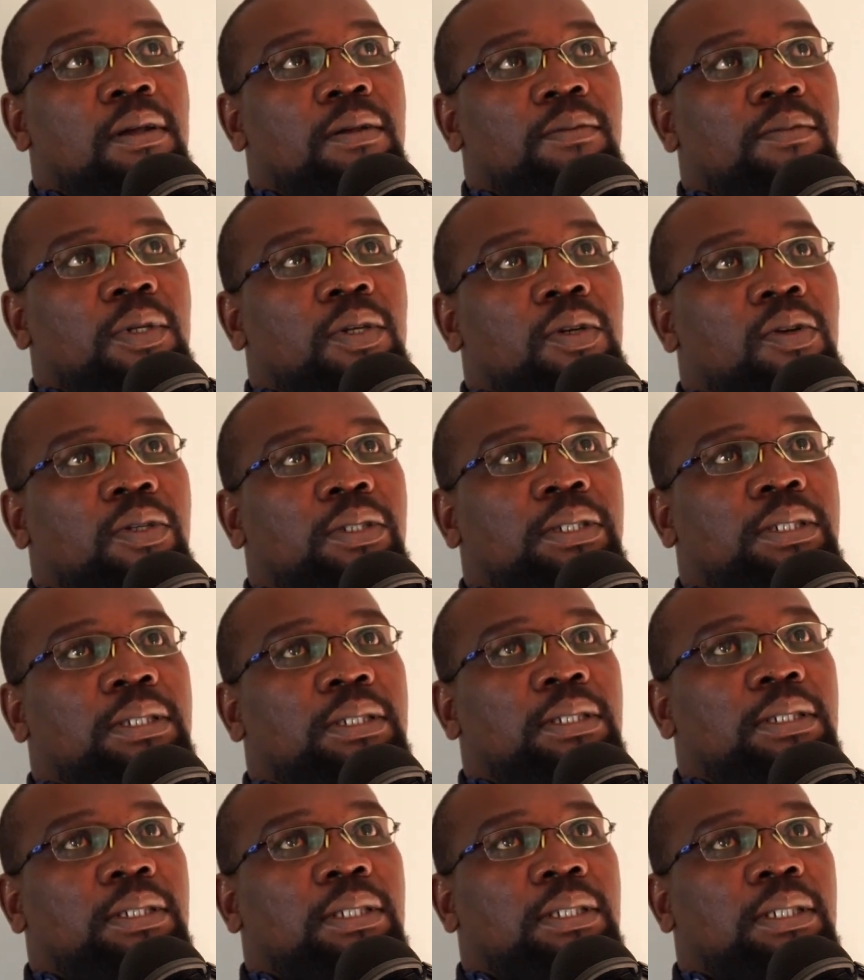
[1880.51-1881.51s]
because
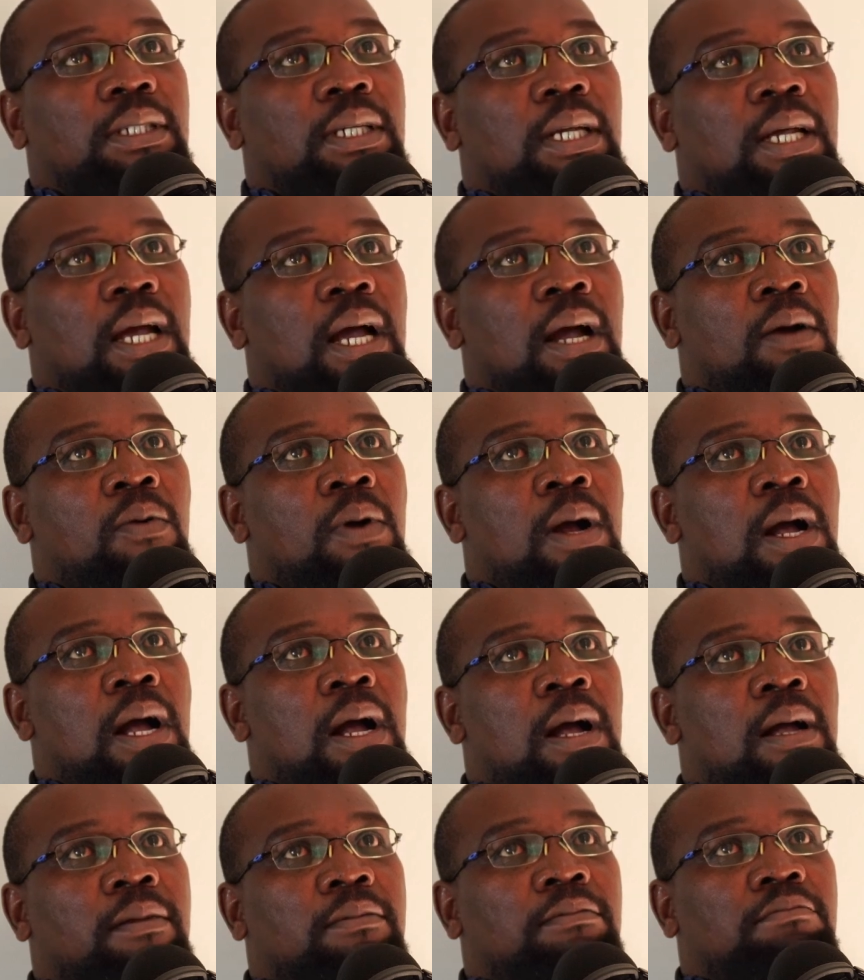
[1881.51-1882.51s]

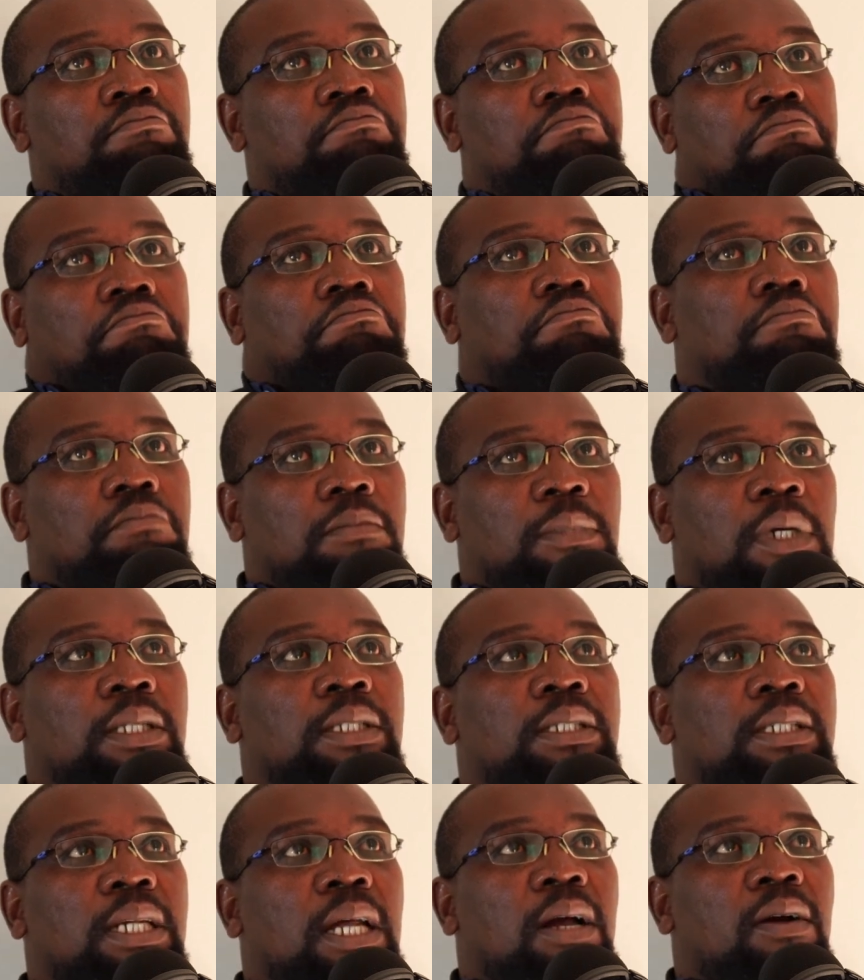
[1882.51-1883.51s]
I'd
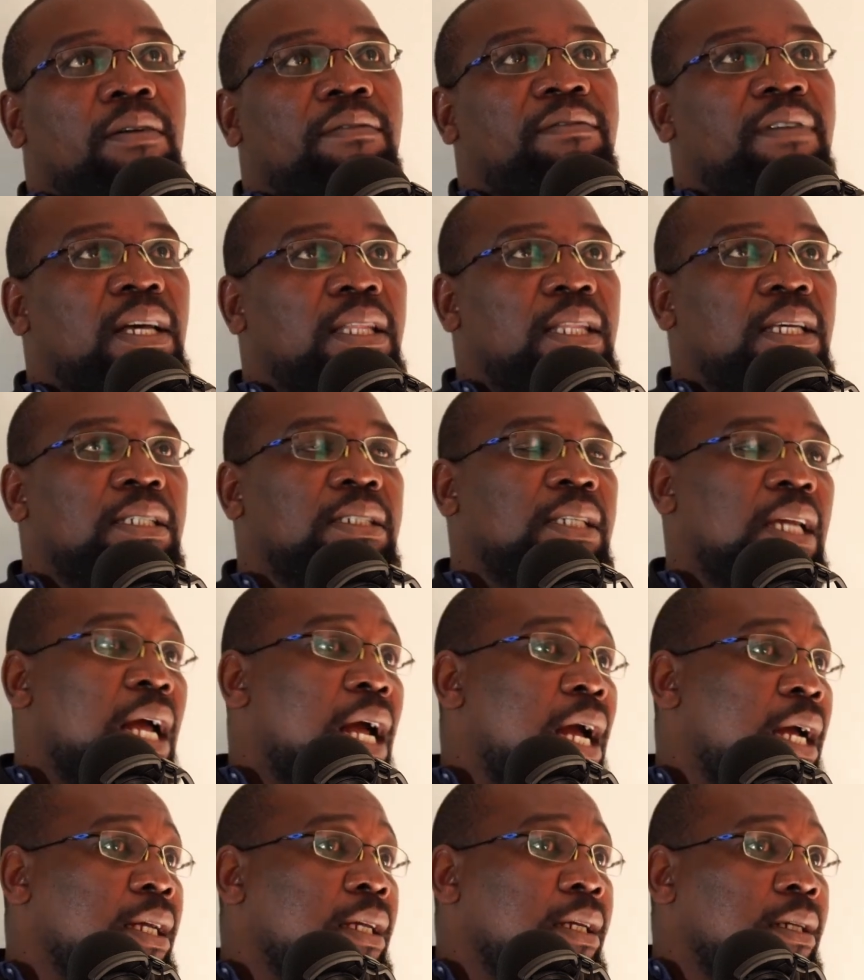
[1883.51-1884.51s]
say our fathers, our
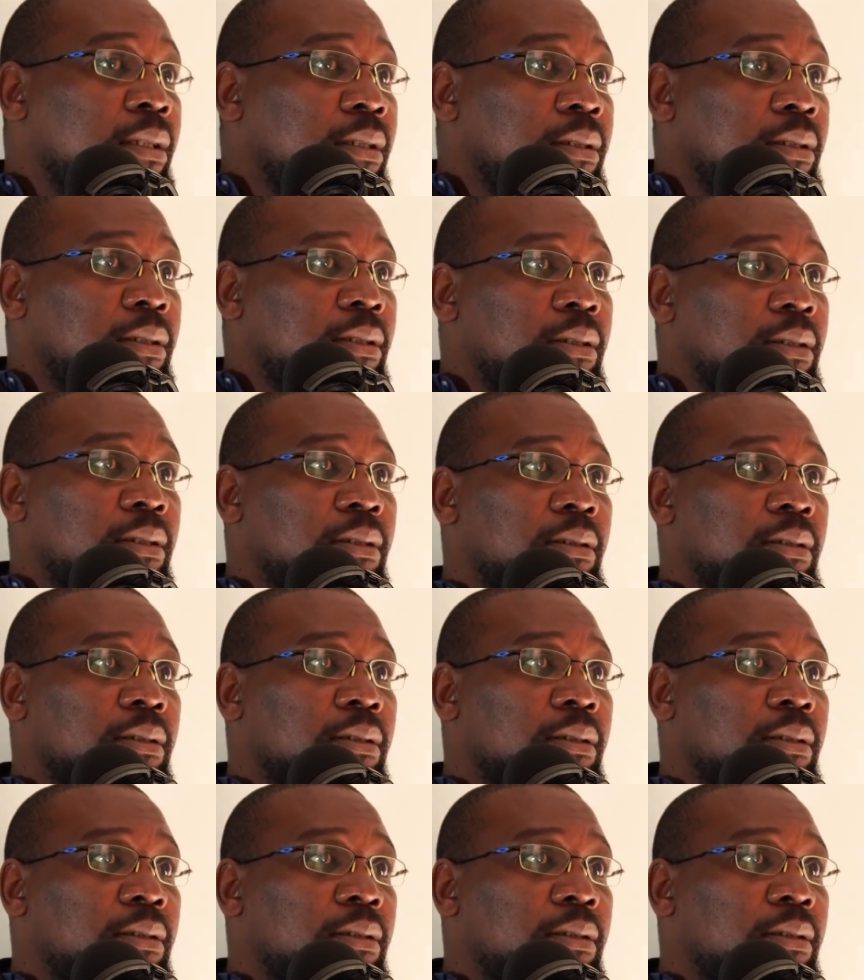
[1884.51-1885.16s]
uncles,